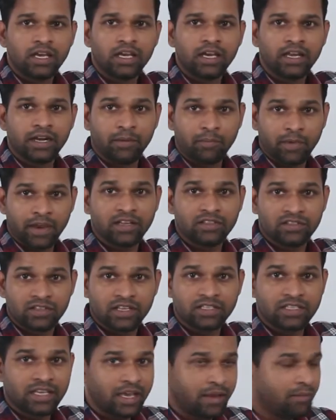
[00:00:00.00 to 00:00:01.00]
remains
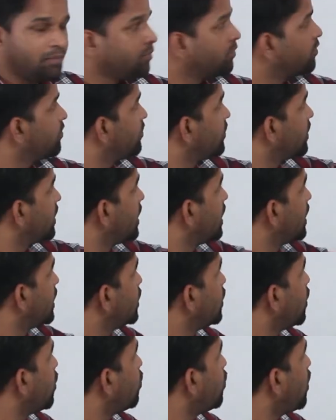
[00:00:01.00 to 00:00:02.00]
the same,
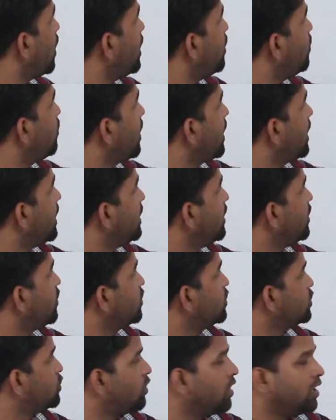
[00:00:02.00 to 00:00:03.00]
your y
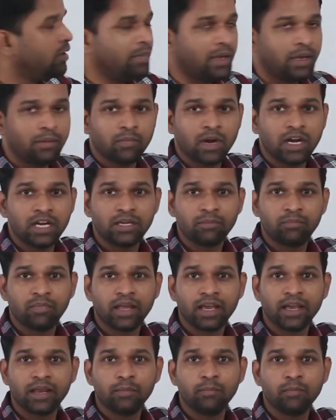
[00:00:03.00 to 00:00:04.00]
values will be
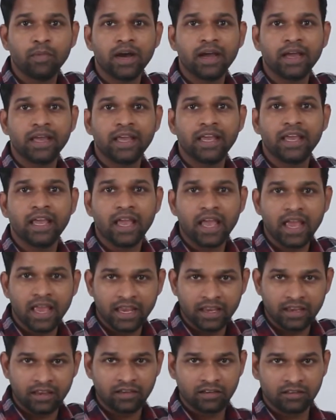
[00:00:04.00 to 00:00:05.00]
multiplied by
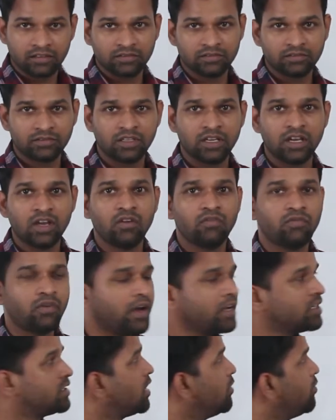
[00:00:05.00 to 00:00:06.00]
a.
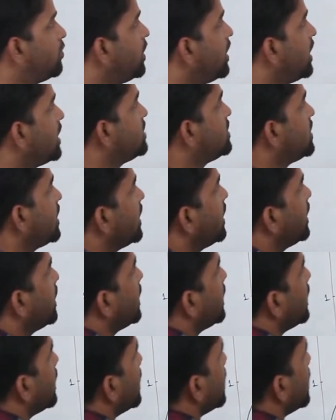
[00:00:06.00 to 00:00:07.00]
For example, let's say